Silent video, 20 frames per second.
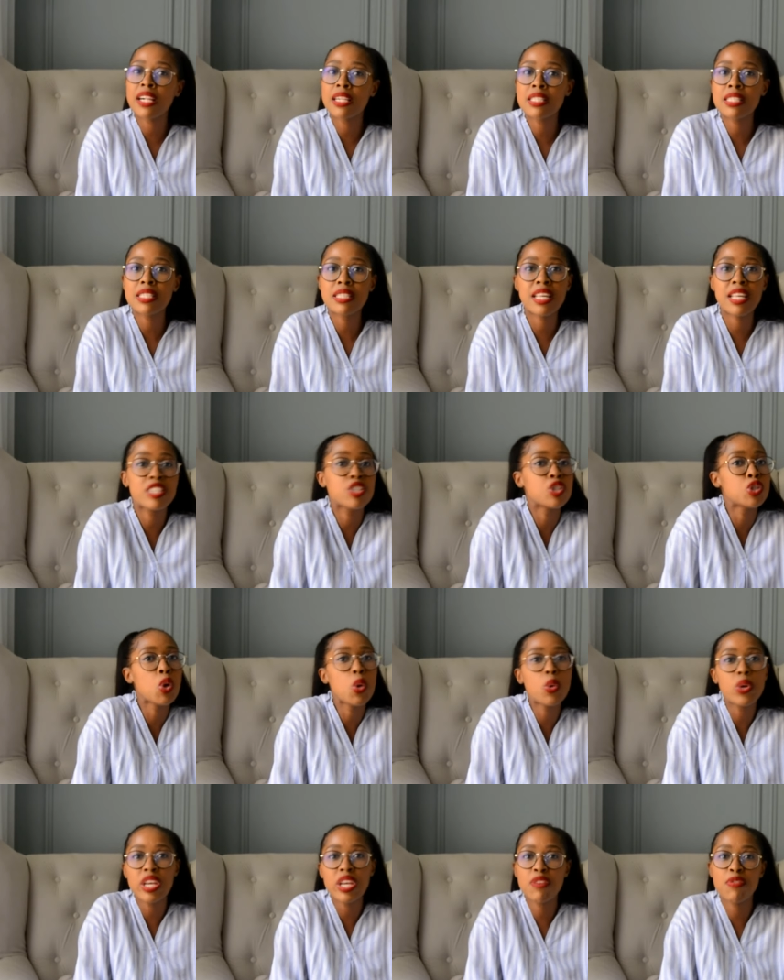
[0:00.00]
Zam
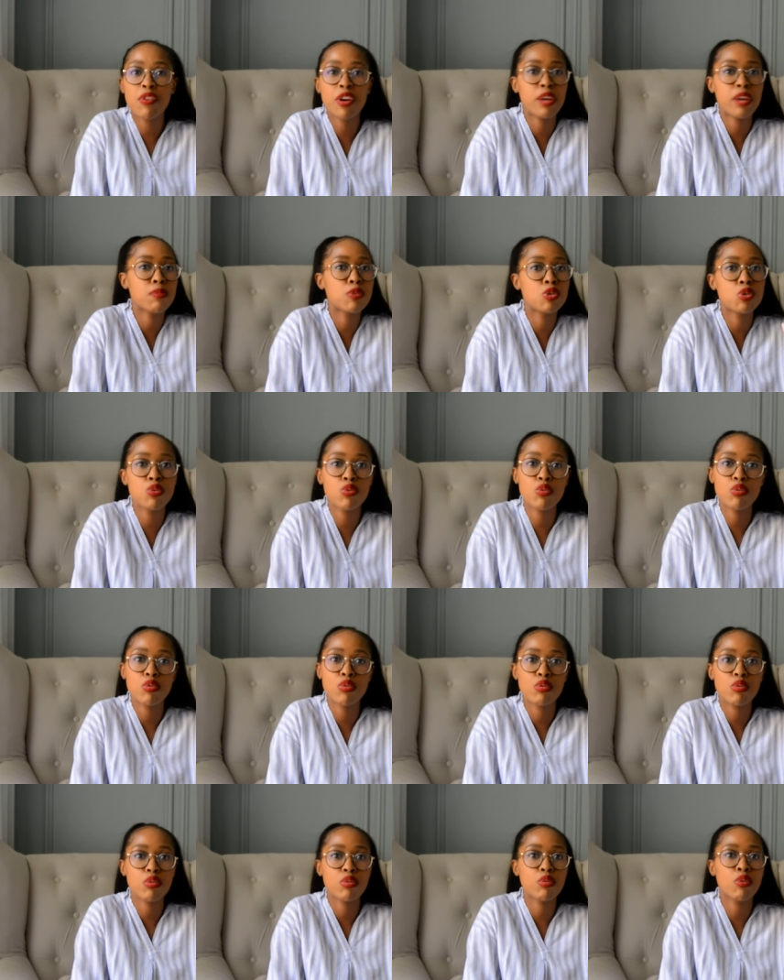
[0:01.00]
felt there's no need for
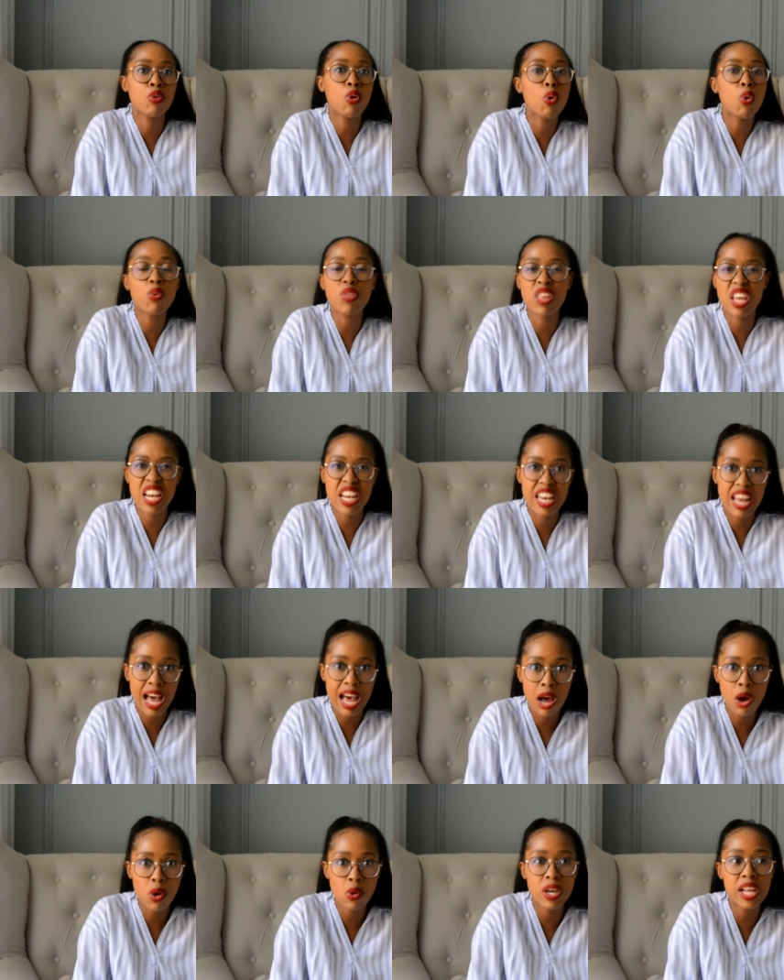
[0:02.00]
him to
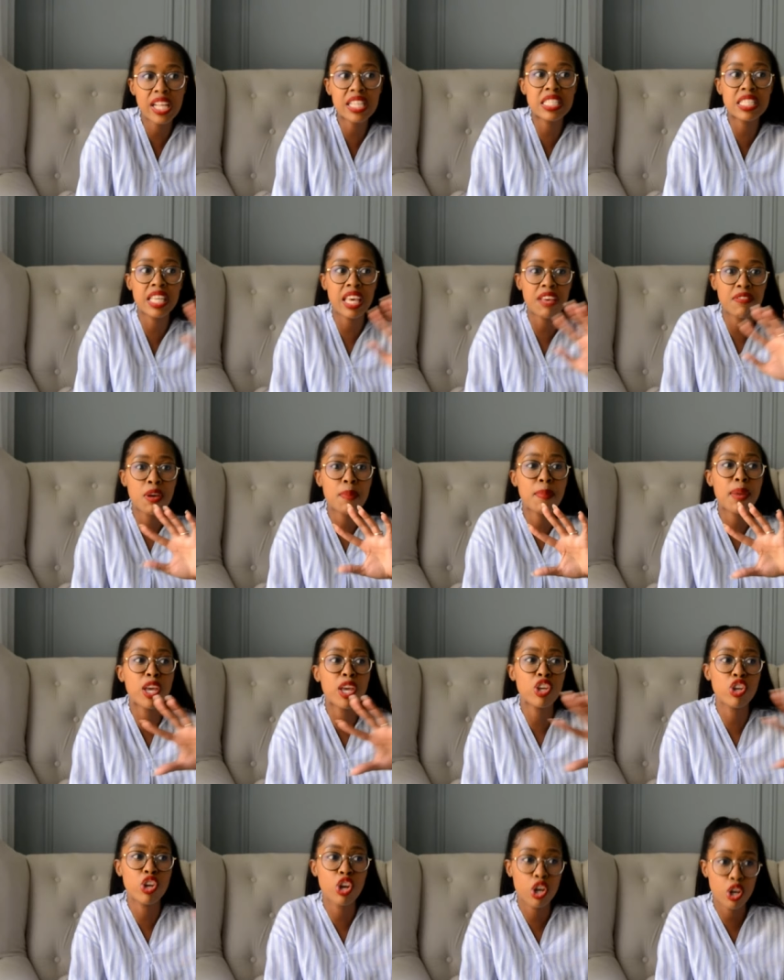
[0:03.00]
go there now.
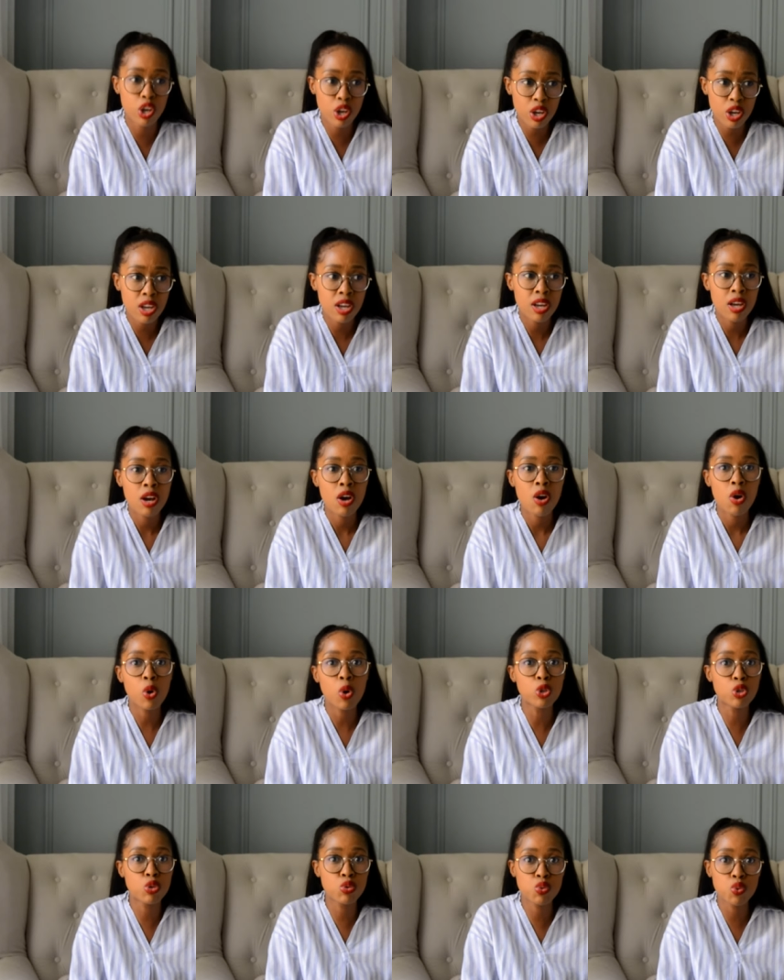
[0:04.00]
Let's give him a
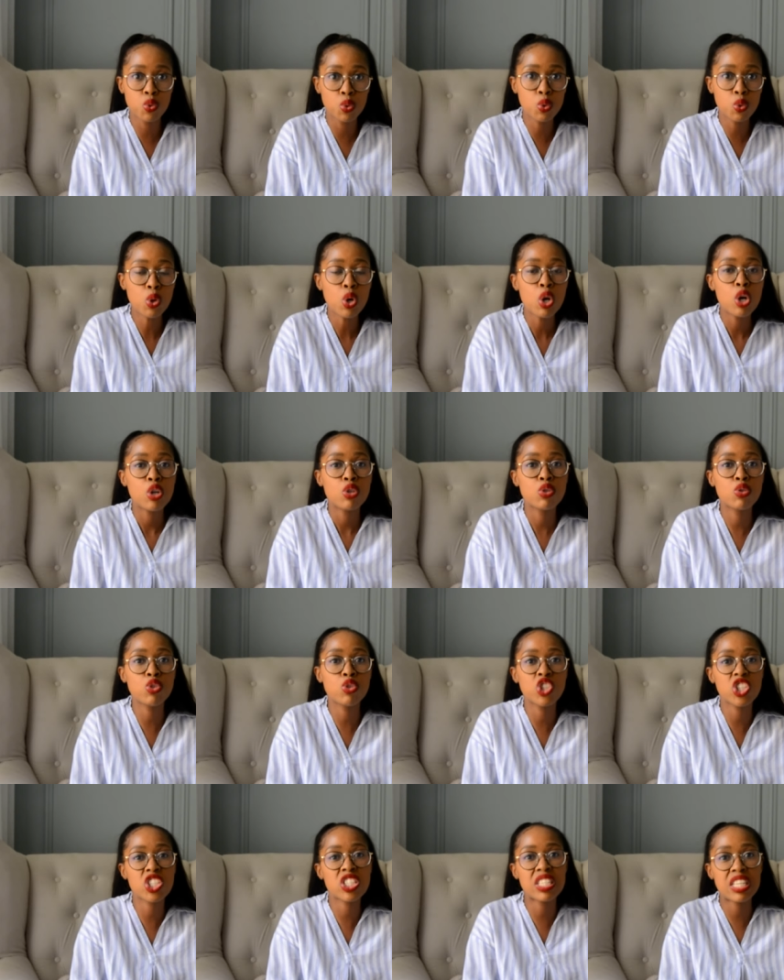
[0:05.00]
year or
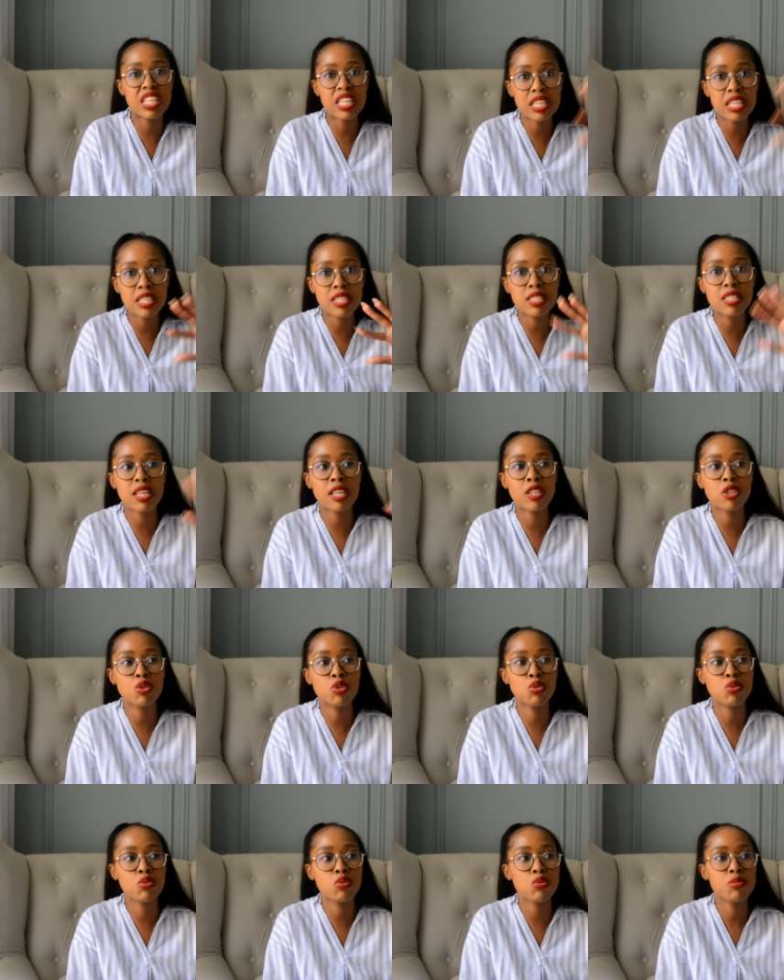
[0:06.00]
two to just
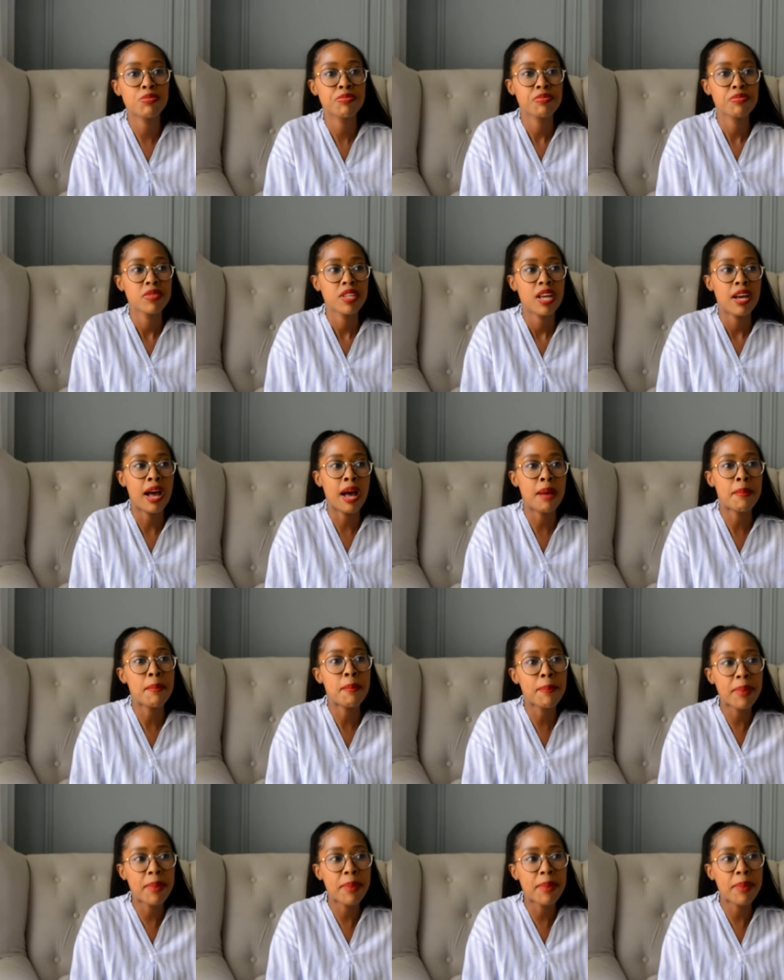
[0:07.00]
ease into